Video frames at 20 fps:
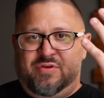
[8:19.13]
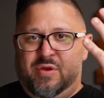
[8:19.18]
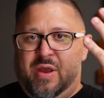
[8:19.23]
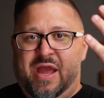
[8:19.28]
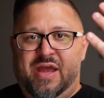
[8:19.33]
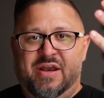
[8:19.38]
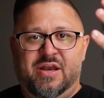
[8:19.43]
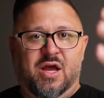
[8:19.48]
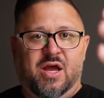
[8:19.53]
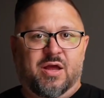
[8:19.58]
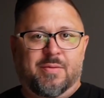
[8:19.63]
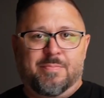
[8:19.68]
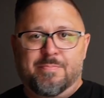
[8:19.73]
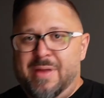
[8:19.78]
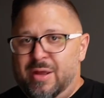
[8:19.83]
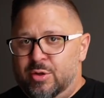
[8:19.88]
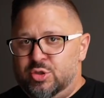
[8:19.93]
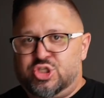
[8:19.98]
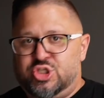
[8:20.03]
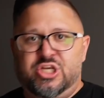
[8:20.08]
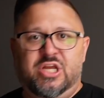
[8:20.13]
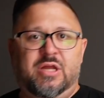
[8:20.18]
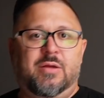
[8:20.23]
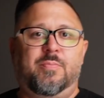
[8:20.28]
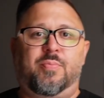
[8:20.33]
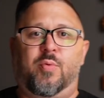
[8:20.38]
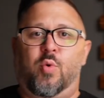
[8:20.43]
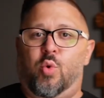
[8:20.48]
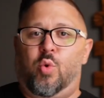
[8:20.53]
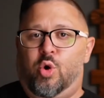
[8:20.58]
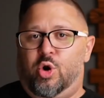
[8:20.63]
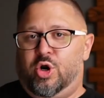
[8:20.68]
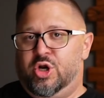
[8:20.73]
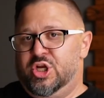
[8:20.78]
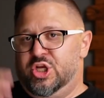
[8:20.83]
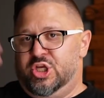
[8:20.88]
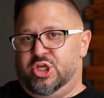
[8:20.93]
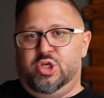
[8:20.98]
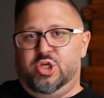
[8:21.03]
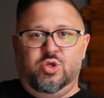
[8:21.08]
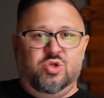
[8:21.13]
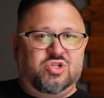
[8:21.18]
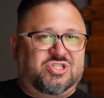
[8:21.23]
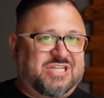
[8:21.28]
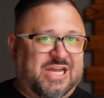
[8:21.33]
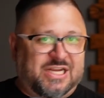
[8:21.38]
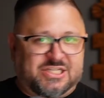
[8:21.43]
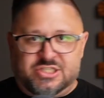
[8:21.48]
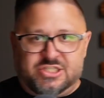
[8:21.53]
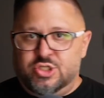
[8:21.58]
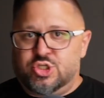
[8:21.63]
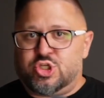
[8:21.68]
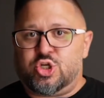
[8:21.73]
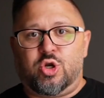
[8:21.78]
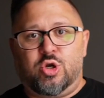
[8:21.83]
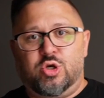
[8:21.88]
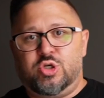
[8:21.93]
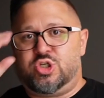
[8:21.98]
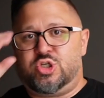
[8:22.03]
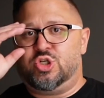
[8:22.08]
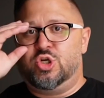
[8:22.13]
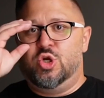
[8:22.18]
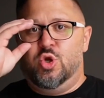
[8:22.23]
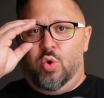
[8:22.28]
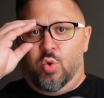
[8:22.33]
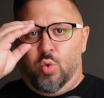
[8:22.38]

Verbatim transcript: you had uh, MailChimp or you use Text in Church